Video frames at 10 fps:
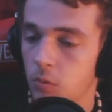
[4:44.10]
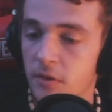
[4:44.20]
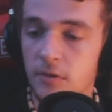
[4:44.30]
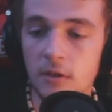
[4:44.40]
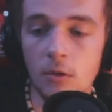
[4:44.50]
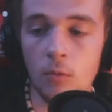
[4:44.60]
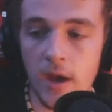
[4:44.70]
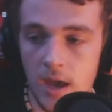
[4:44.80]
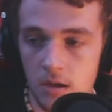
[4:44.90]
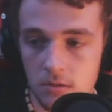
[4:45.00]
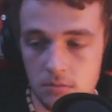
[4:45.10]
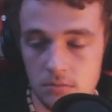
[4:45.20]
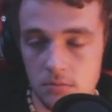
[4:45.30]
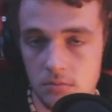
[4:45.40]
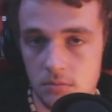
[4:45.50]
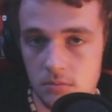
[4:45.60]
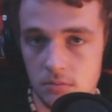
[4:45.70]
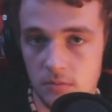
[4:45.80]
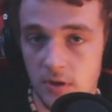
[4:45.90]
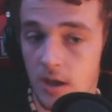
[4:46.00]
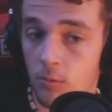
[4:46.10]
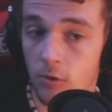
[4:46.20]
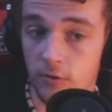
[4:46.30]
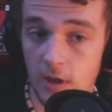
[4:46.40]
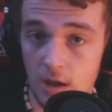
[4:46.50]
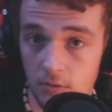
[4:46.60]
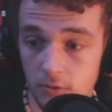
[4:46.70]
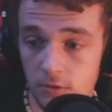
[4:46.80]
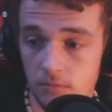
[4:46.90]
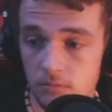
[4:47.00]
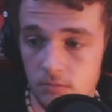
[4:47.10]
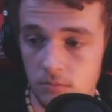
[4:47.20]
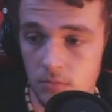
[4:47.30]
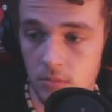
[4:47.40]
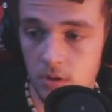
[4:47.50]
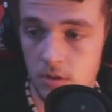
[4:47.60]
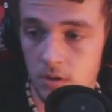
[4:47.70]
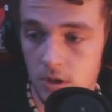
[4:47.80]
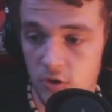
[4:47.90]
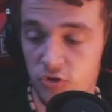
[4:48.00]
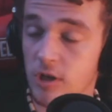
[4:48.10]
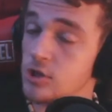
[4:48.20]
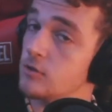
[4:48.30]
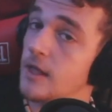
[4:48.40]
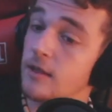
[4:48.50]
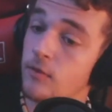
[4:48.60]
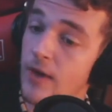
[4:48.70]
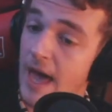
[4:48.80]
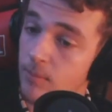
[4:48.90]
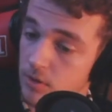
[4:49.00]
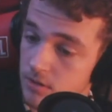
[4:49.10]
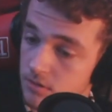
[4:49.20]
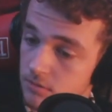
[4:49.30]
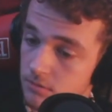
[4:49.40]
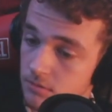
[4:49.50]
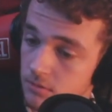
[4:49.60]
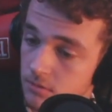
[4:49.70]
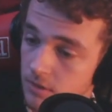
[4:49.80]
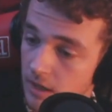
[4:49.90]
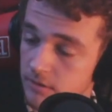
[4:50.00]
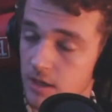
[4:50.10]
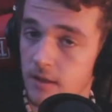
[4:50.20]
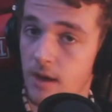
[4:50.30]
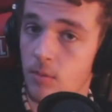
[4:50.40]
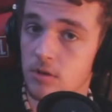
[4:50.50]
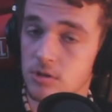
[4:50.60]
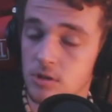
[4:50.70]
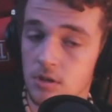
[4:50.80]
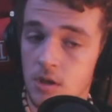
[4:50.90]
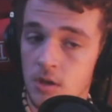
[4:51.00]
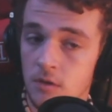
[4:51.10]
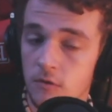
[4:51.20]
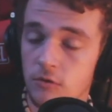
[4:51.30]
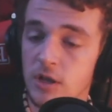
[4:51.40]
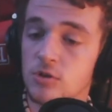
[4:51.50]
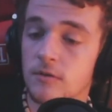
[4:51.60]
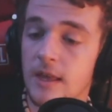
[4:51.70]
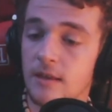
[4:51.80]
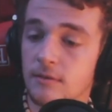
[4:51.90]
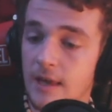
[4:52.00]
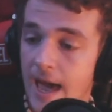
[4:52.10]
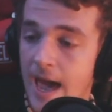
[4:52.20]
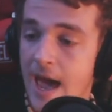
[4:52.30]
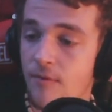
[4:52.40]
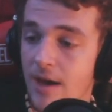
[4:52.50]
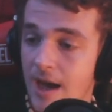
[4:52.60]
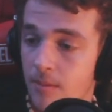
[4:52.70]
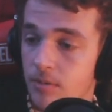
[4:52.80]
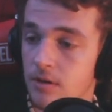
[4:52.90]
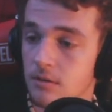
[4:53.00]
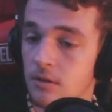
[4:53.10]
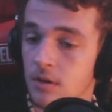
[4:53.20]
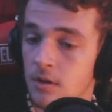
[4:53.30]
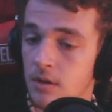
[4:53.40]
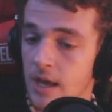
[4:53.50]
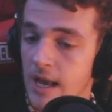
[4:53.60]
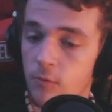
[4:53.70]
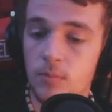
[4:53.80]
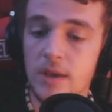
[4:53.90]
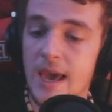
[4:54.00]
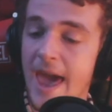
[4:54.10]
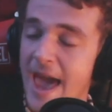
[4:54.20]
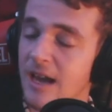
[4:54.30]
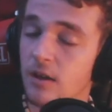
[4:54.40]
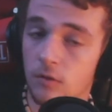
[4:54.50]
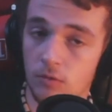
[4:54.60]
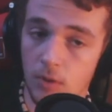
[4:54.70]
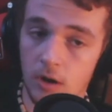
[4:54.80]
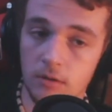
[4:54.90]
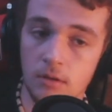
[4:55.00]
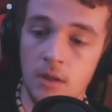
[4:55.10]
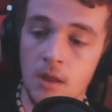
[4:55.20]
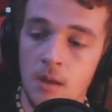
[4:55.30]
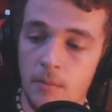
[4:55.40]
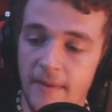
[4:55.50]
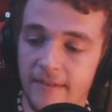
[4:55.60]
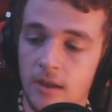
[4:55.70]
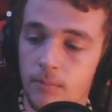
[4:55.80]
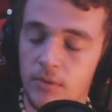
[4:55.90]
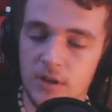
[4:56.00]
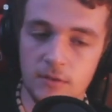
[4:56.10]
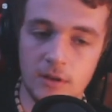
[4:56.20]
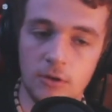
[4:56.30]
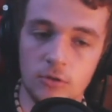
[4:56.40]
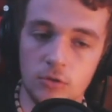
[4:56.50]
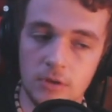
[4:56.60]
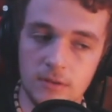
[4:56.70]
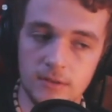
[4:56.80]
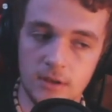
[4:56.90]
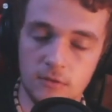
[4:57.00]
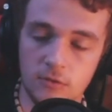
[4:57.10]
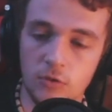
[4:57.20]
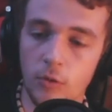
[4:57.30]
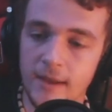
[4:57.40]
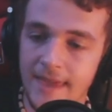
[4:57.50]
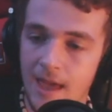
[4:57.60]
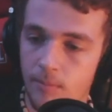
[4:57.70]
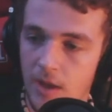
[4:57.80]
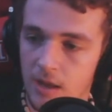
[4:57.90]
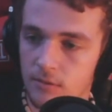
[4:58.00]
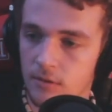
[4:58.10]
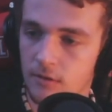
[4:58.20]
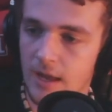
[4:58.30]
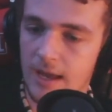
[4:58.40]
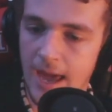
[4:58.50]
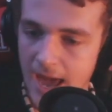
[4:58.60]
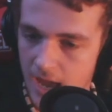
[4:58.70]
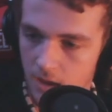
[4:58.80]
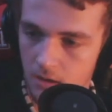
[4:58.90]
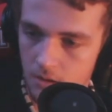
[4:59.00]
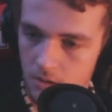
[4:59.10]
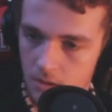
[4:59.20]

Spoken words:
Was this a way to get more sales? Stranger things have happened. I'll tell you that much. Stranger things have happened. And it would be hecka smart by the companies that are doing these toy campaigns to say, hey,